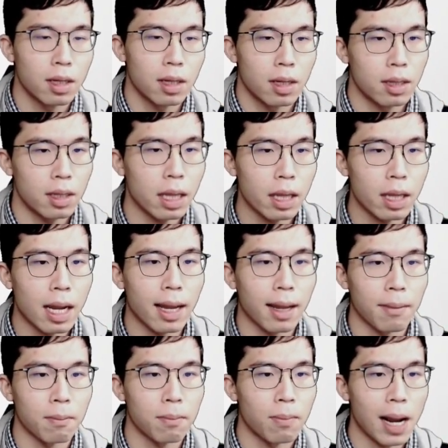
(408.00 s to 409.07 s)
This
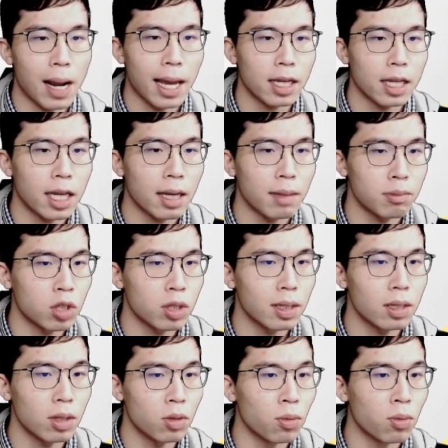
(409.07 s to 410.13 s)
time, black captured the
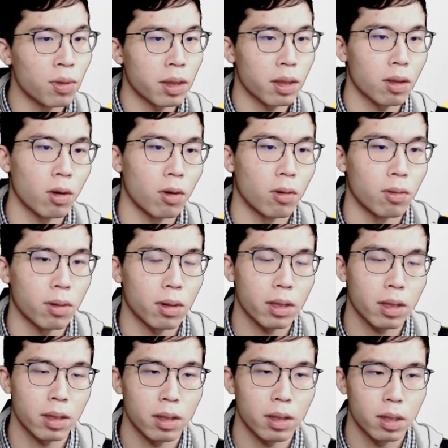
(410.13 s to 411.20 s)
2 stones.
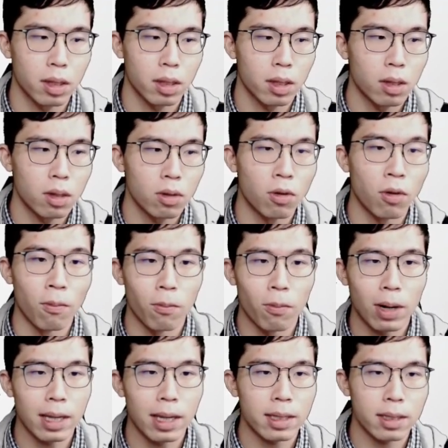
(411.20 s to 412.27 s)
Could
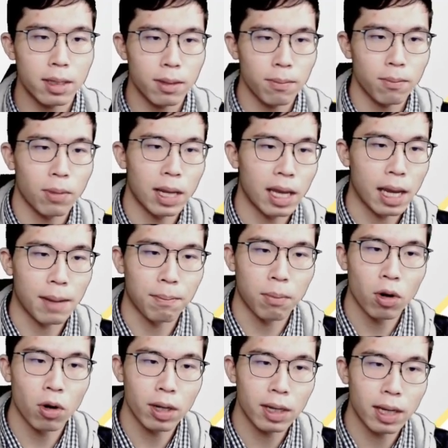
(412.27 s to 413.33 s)
white play at
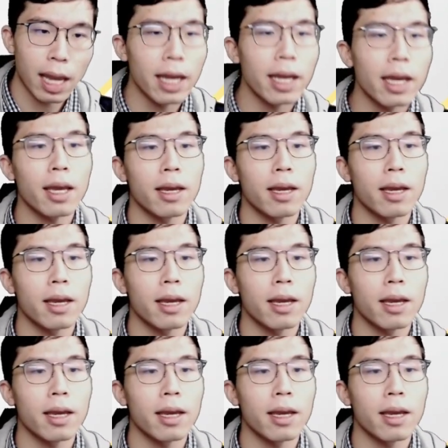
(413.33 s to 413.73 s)
point A?